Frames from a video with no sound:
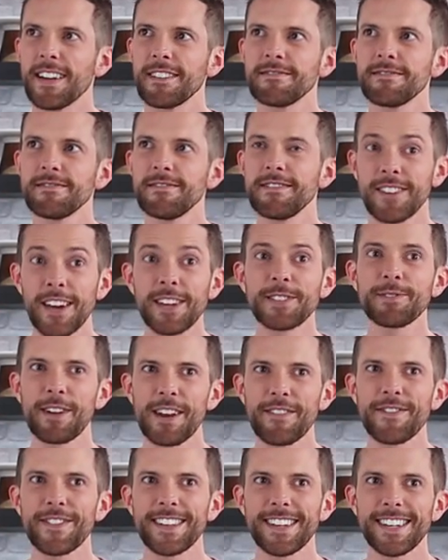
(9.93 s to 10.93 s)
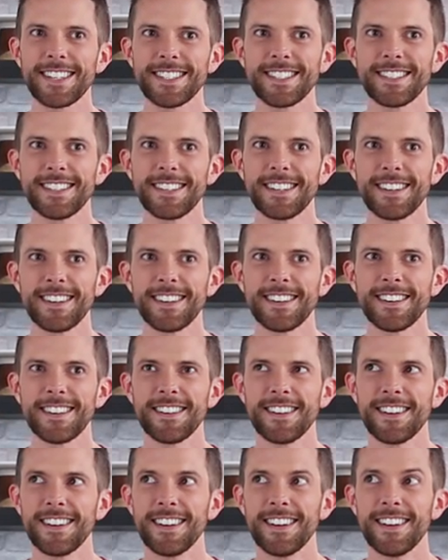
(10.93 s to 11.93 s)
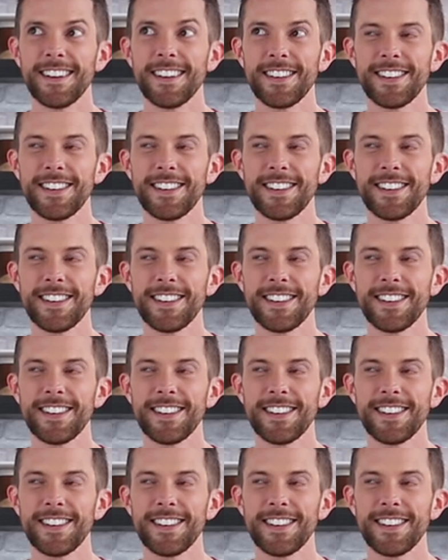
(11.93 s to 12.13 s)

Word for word: it. You guys ready for this? Zombie